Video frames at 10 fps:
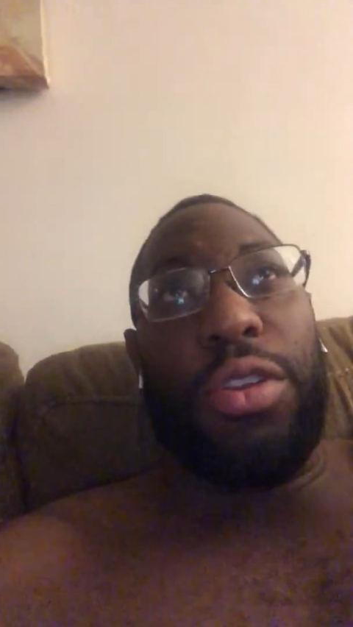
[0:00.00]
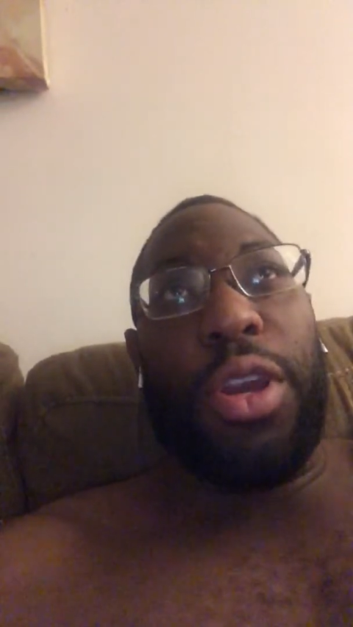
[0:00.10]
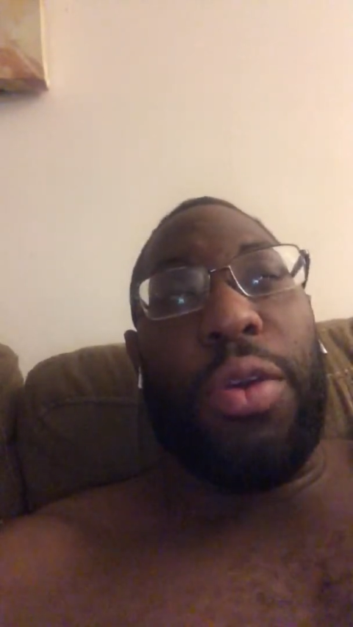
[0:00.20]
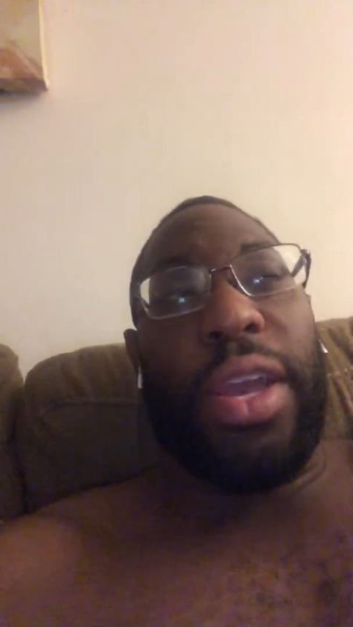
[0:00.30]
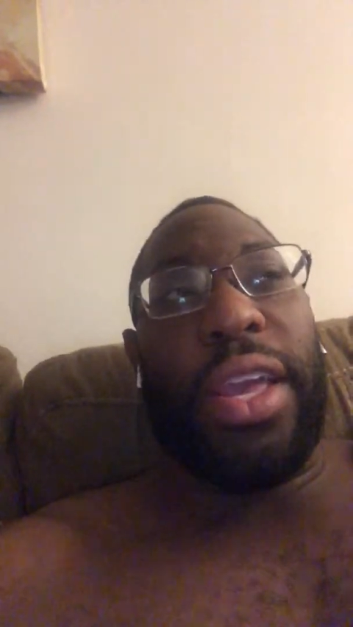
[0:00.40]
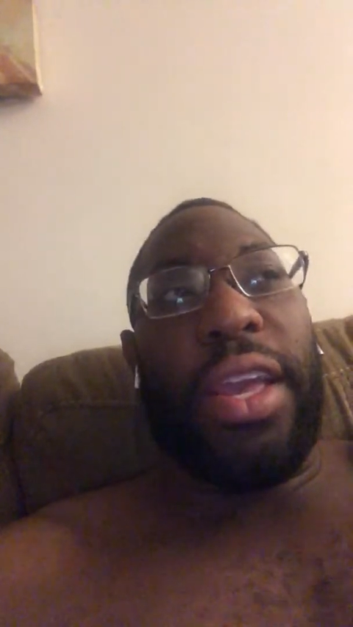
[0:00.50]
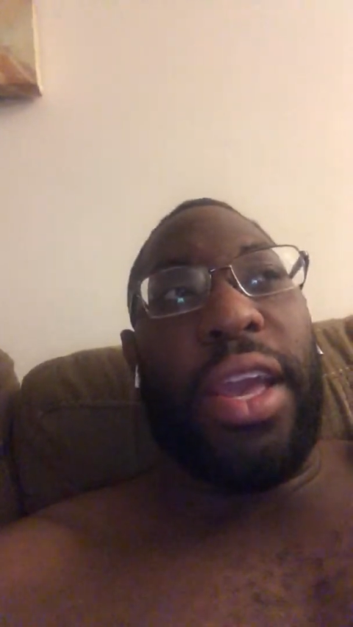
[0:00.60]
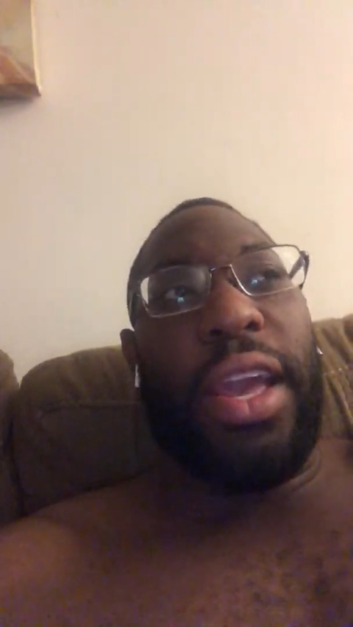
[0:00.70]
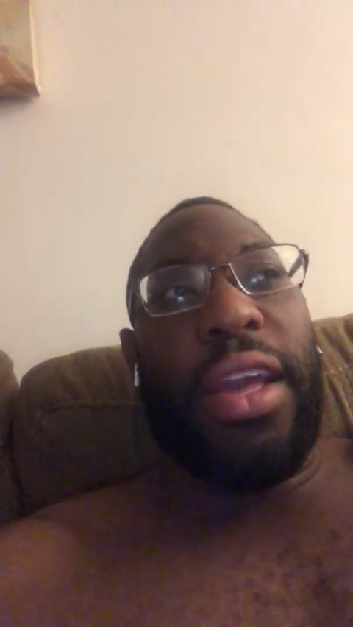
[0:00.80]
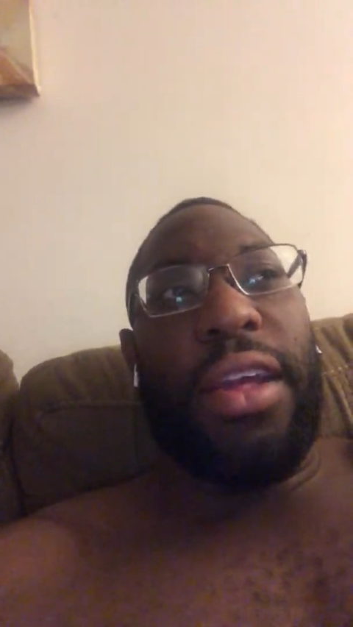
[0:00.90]
doing
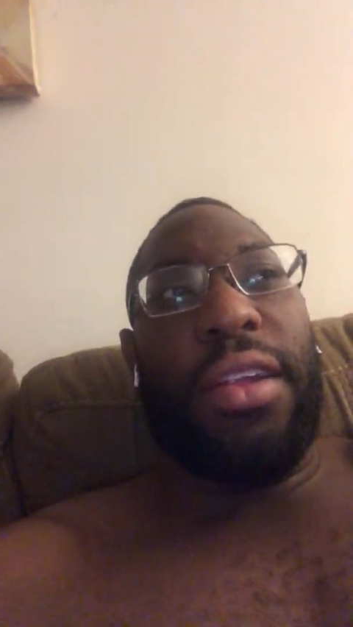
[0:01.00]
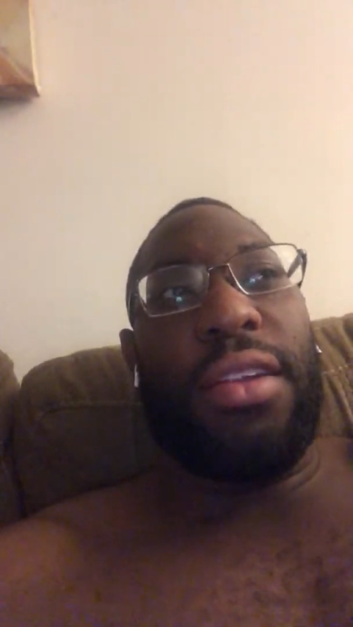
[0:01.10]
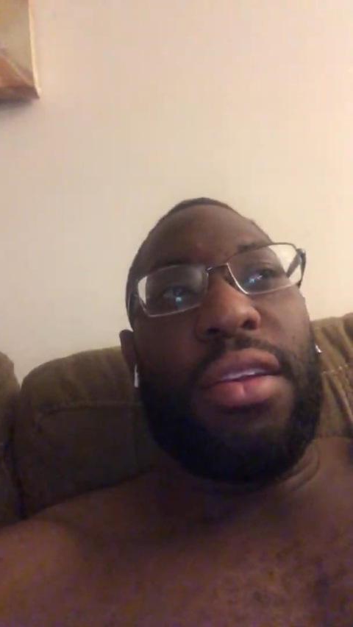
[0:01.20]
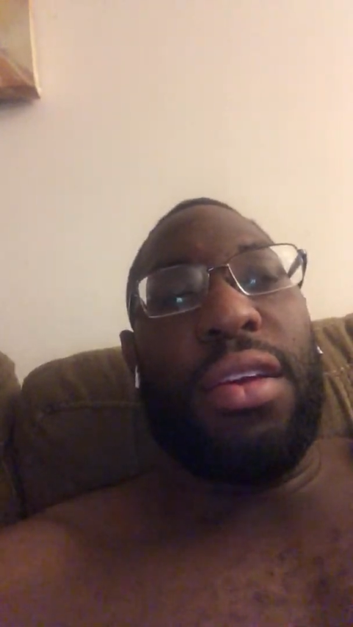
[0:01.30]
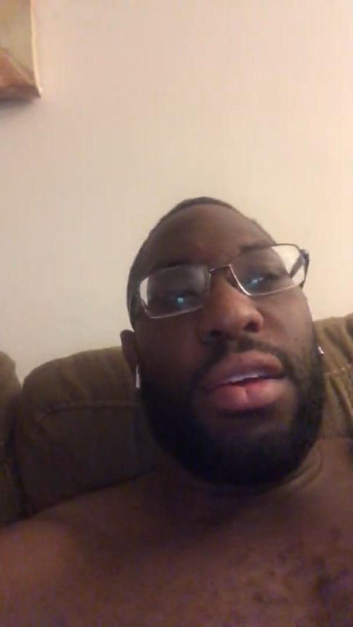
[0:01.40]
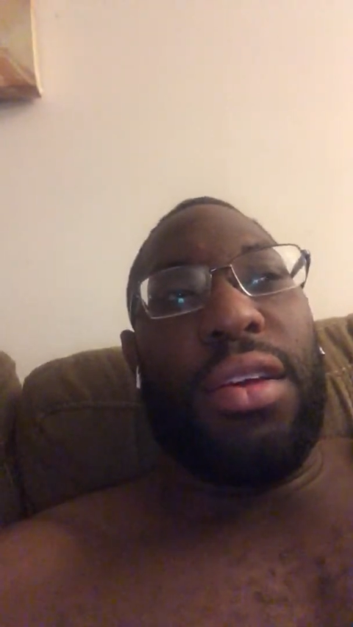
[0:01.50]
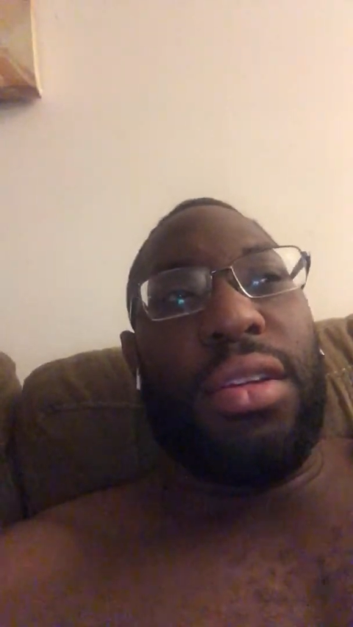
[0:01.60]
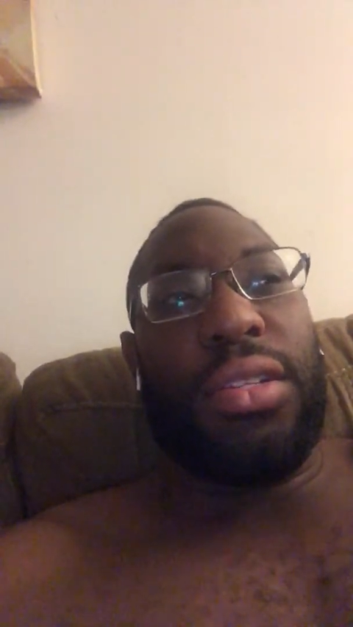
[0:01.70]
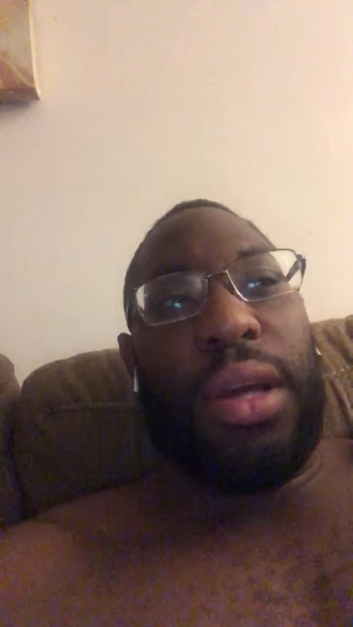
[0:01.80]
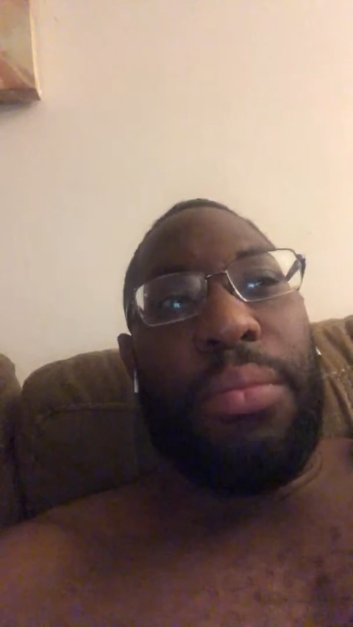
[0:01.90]
and
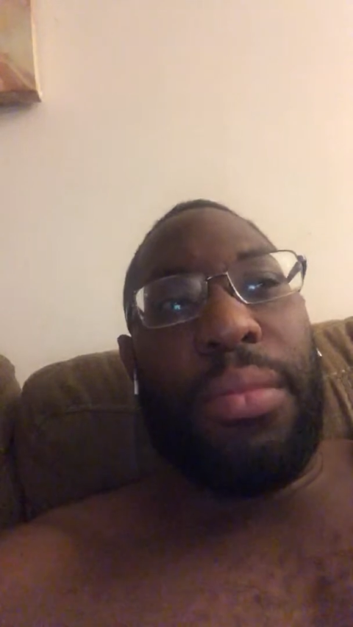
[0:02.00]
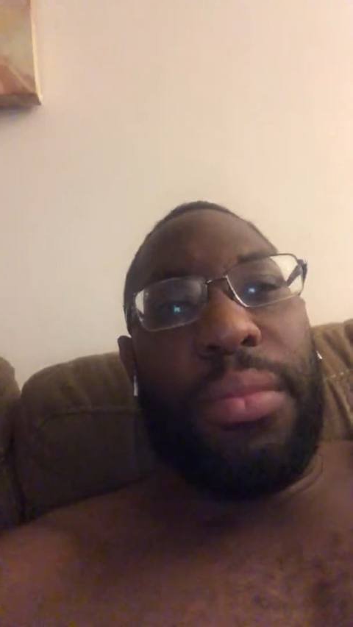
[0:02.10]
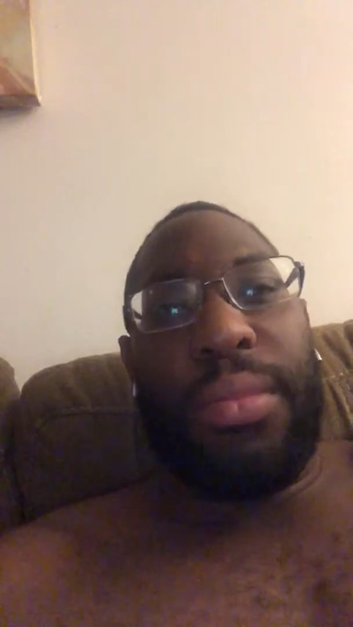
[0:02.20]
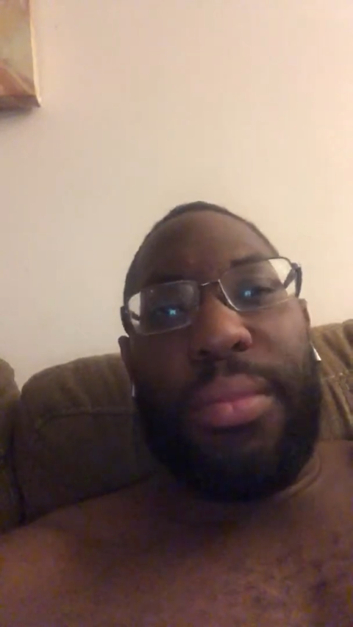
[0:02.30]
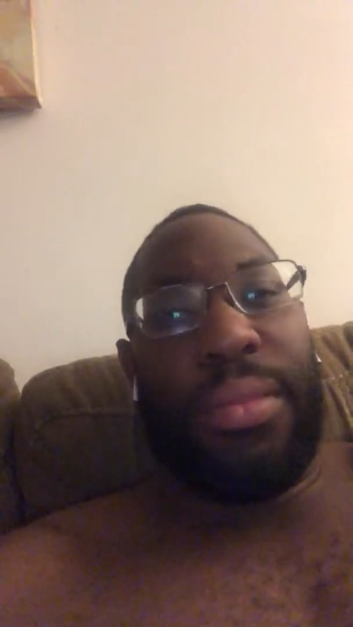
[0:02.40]
some